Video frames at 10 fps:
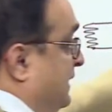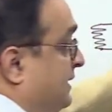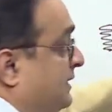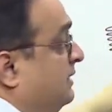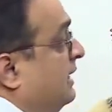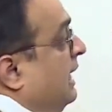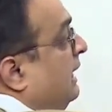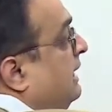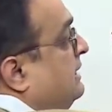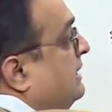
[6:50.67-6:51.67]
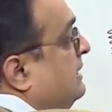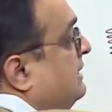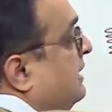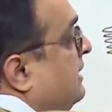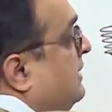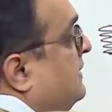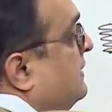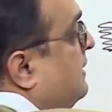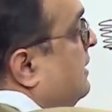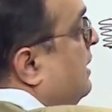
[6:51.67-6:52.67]
intercalated
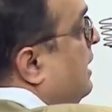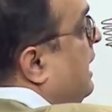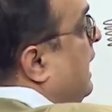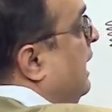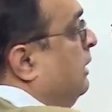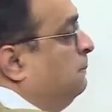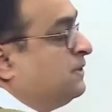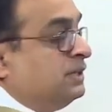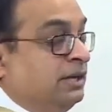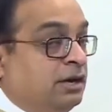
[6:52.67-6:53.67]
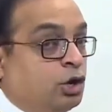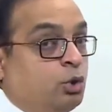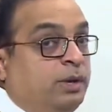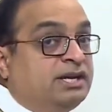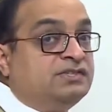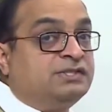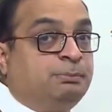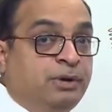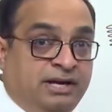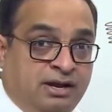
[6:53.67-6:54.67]
disc helps in quick
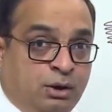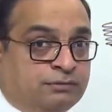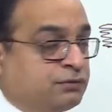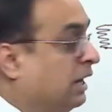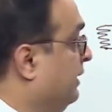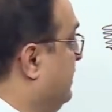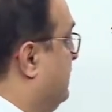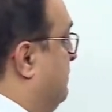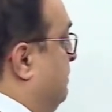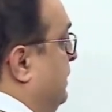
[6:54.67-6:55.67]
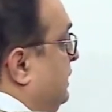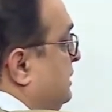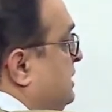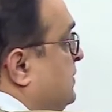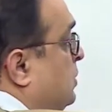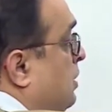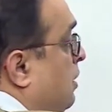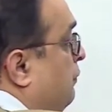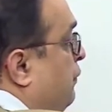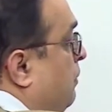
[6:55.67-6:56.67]
spreading of cardiac impulse
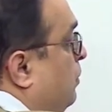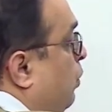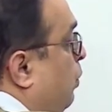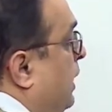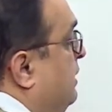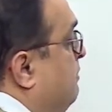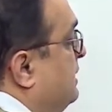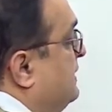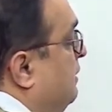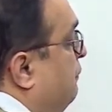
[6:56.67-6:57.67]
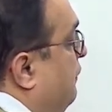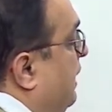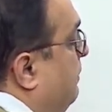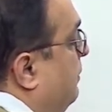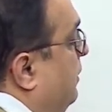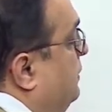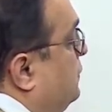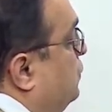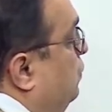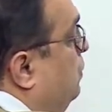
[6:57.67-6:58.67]
from one muscle fiber
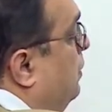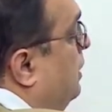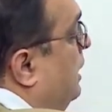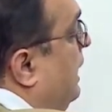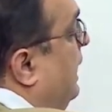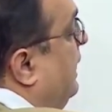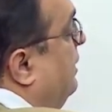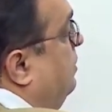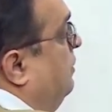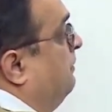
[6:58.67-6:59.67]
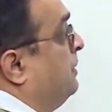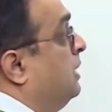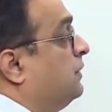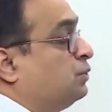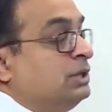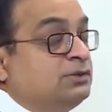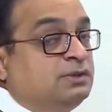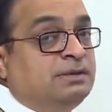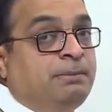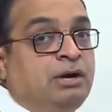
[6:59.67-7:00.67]
to another. So that
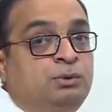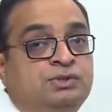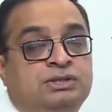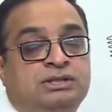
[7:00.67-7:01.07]
was about